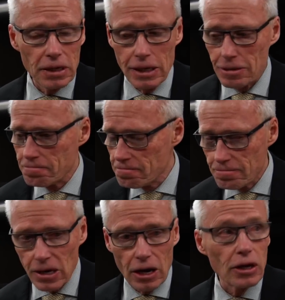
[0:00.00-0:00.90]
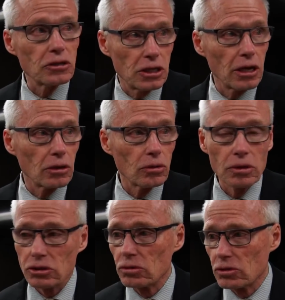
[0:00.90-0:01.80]
Um, I thought Taylor
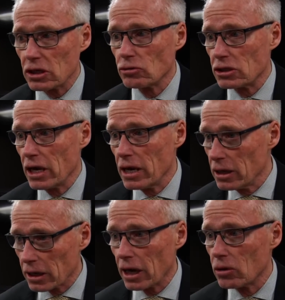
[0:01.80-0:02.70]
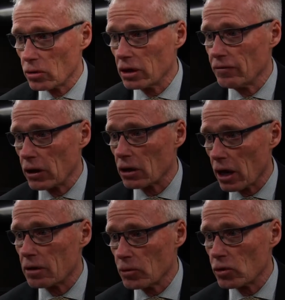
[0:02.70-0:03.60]
was, was outstanding, and I don't give out a
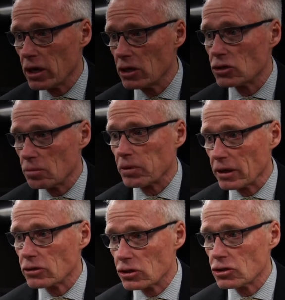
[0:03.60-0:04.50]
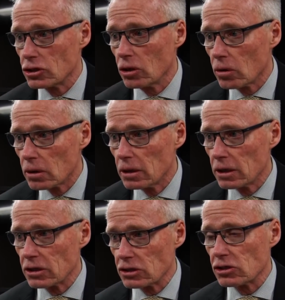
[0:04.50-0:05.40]
lot of bouquets to players, as you know,
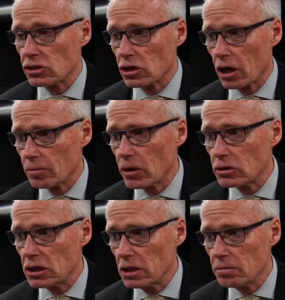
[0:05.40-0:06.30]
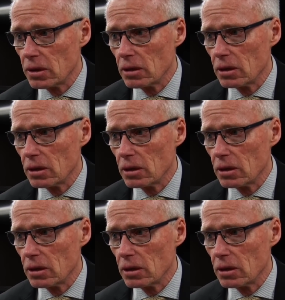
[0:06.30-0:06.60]
because this is all about team.